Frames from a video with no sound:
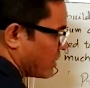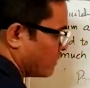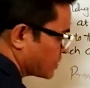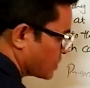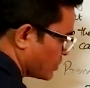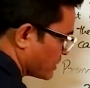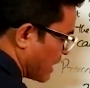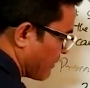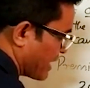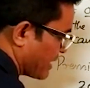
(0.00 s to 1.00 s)
comes to
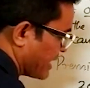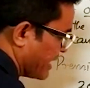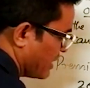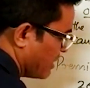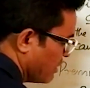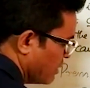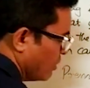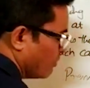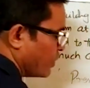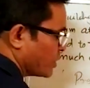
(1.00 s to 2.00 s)
70
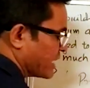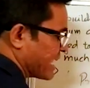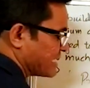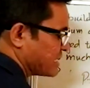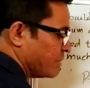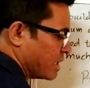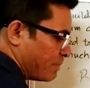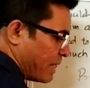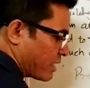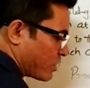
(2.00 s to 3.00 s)
for the decimal
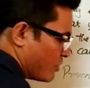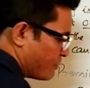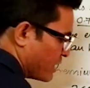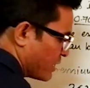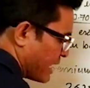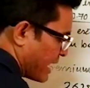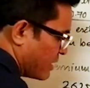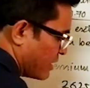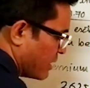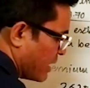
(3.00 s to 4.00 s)
part of
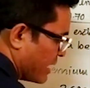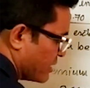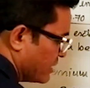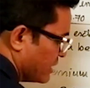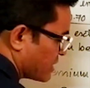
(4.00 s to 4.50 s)
100, and this